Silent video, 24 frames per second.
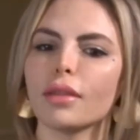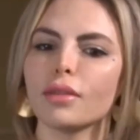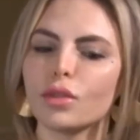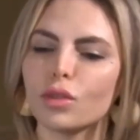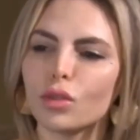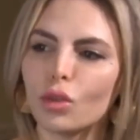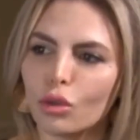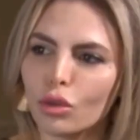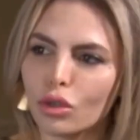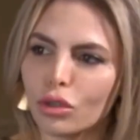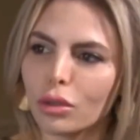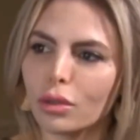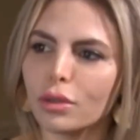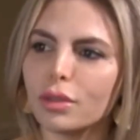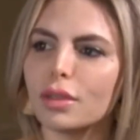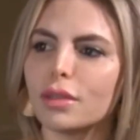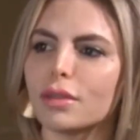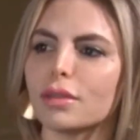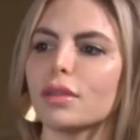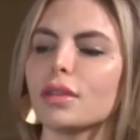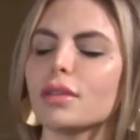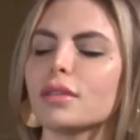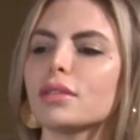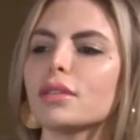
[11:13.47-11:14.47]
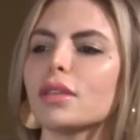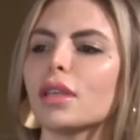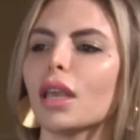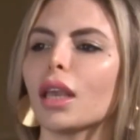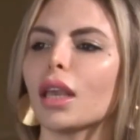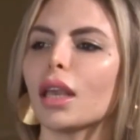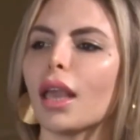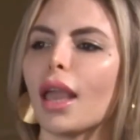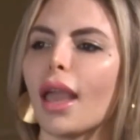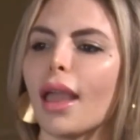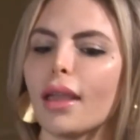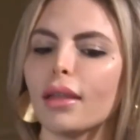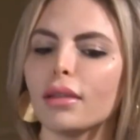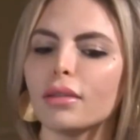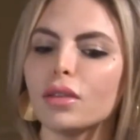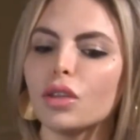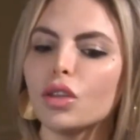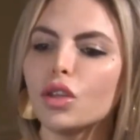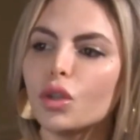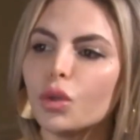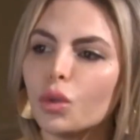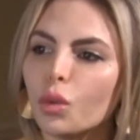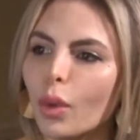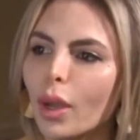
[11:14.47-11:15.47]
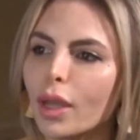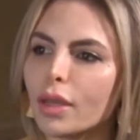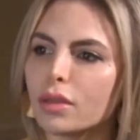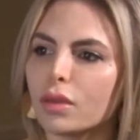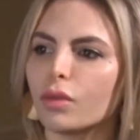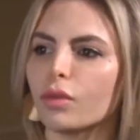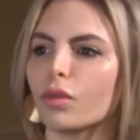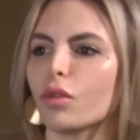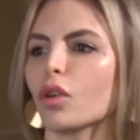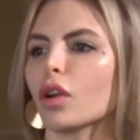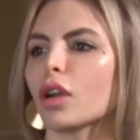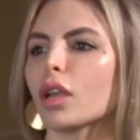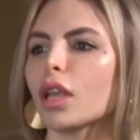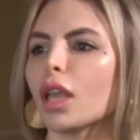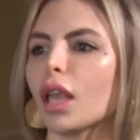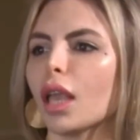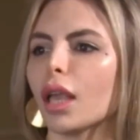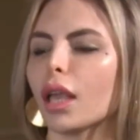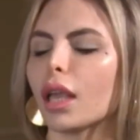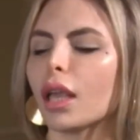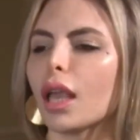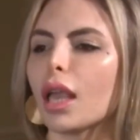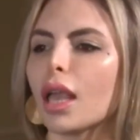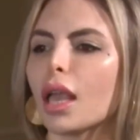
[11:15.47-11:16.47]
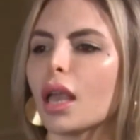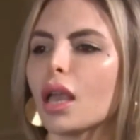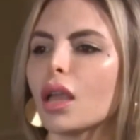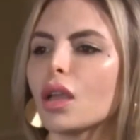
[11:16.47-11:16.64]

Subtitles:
and social distancing and new ways of working.